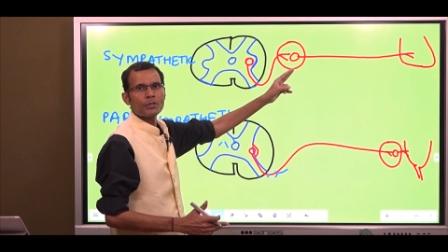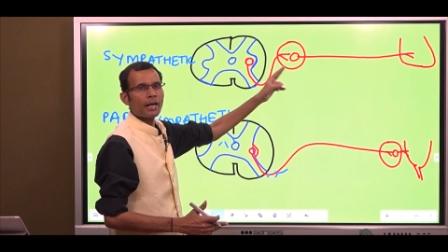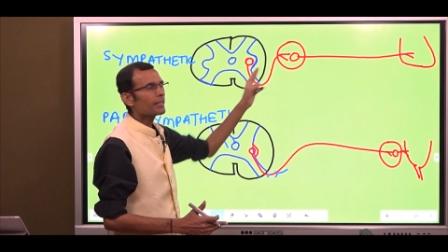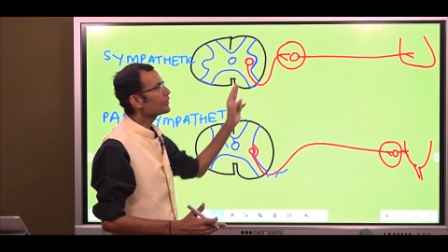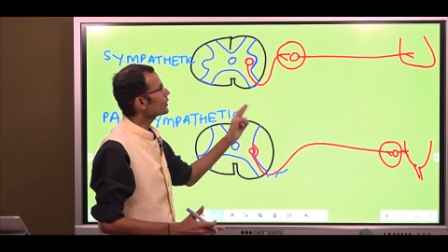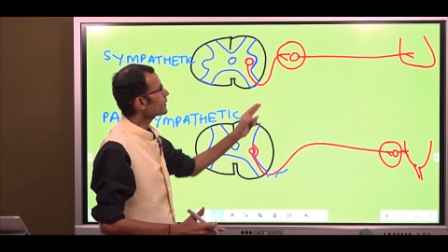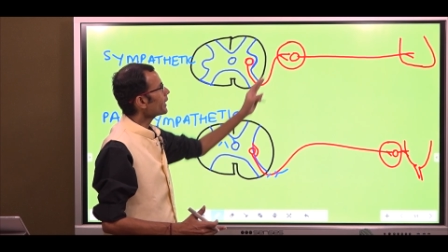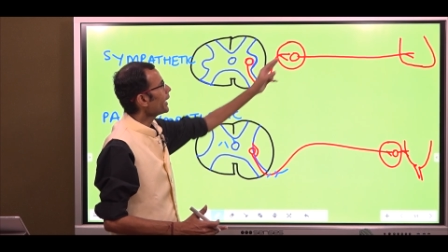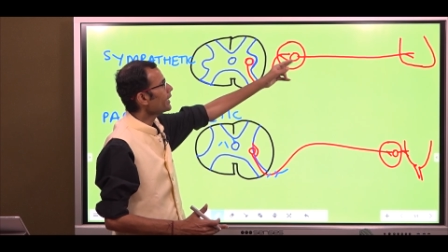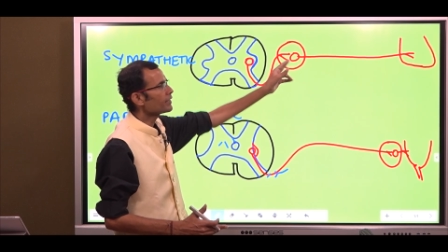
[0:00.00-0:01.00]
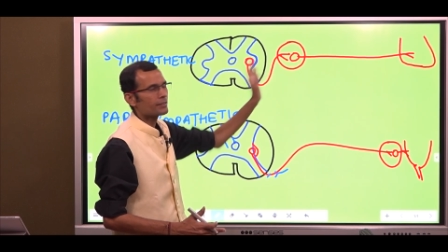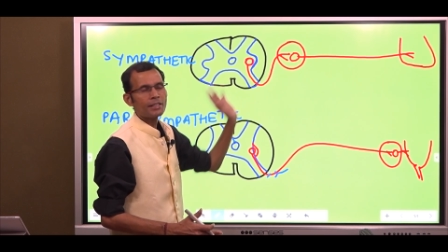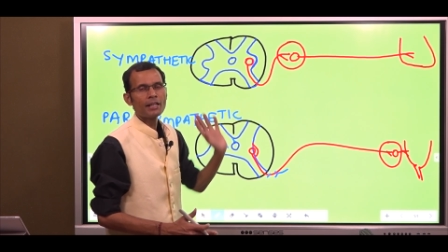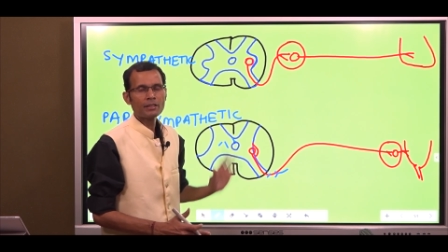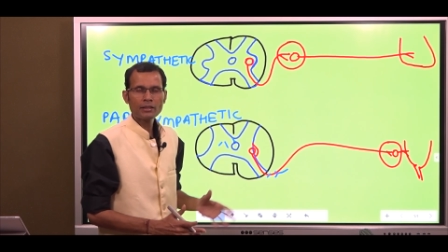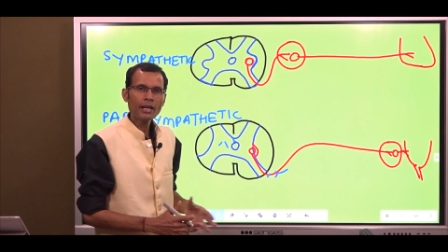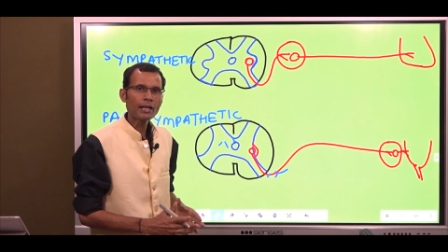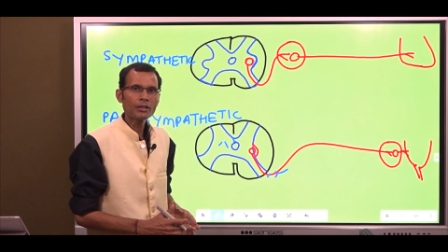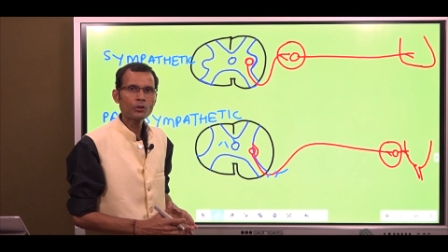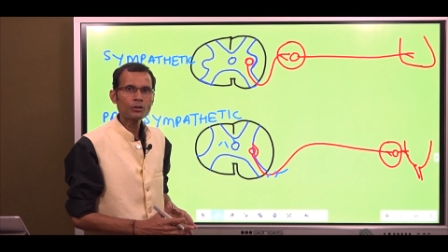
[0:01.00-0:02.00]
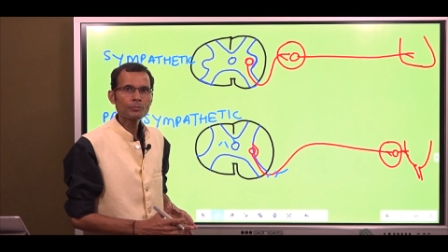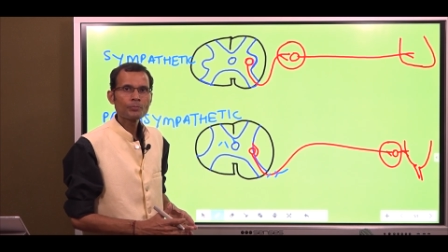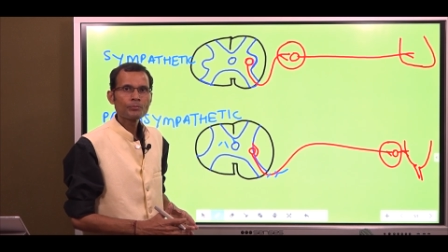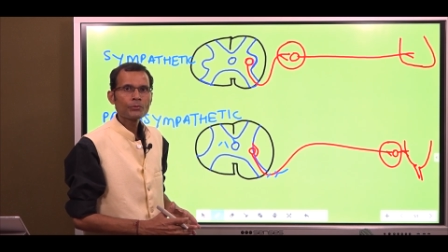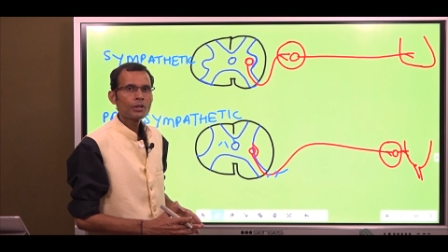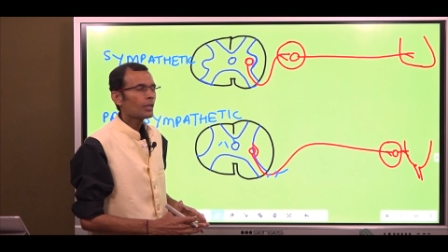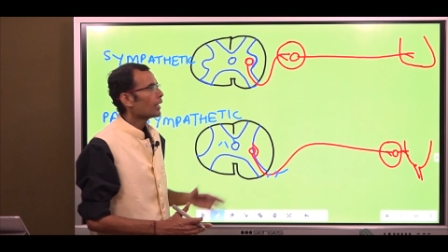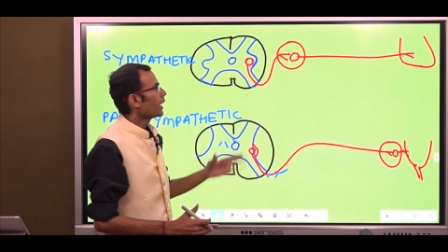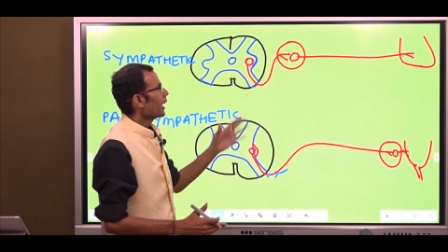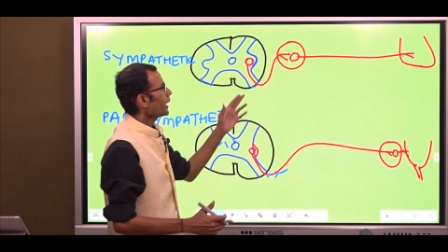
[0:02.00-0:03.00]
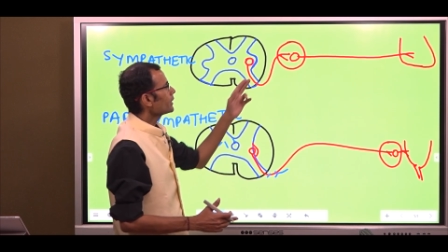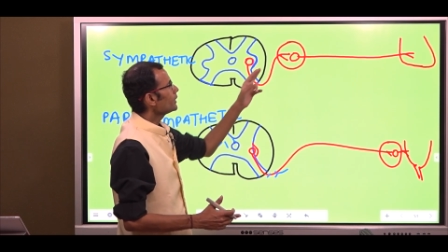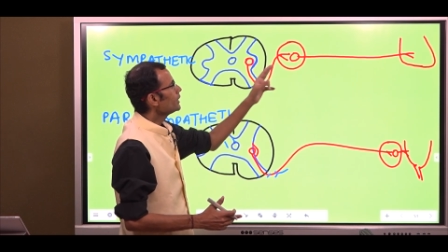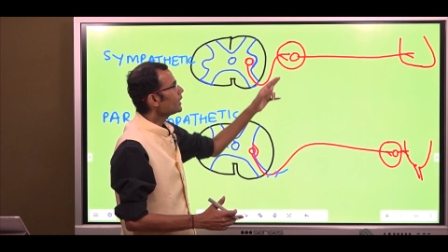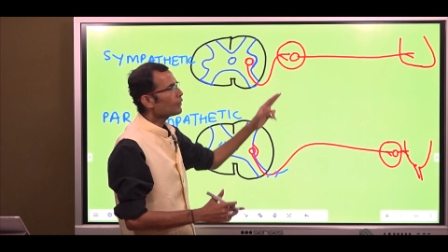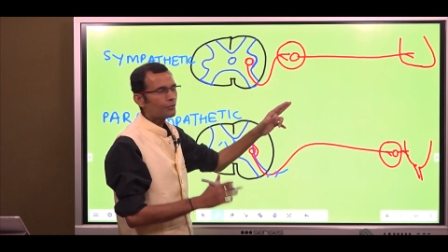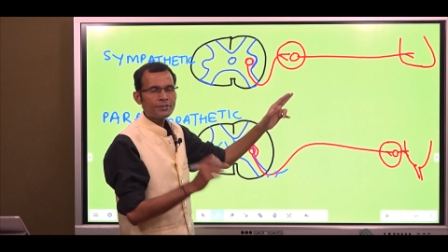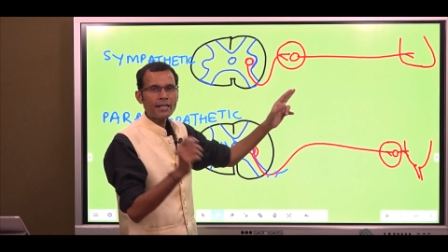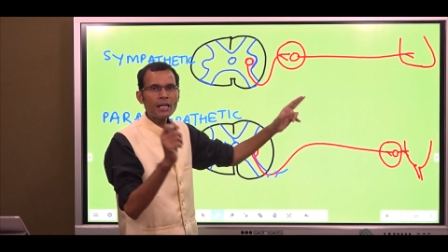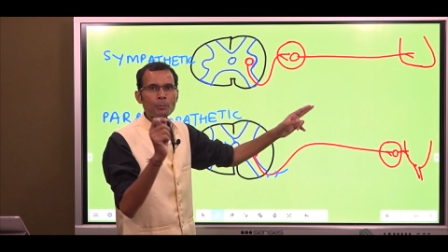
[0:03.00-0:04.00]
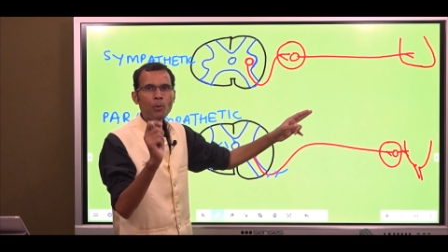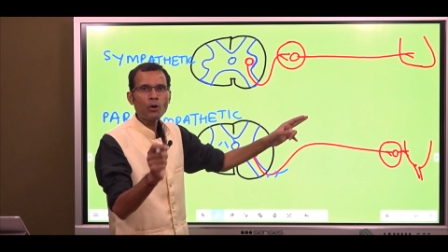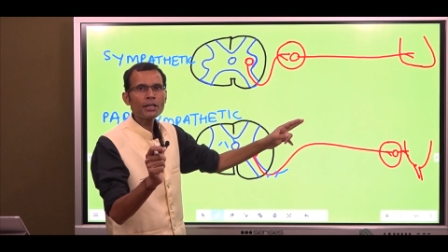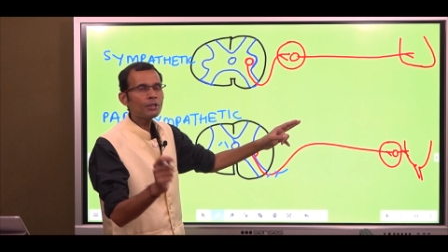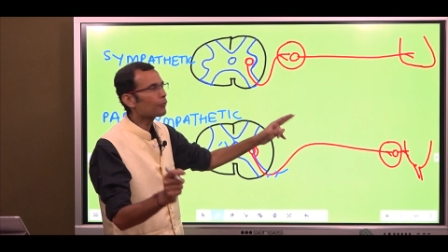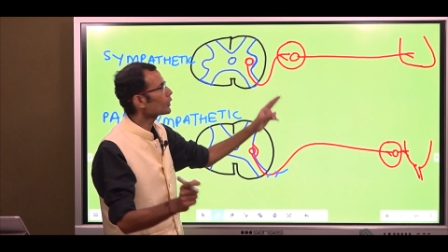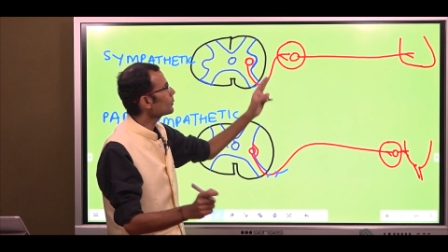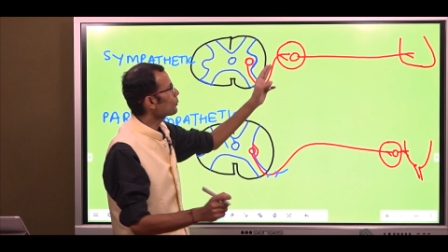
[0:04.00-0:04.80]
and it just ends there in the ganglion. And the nerve cell body for the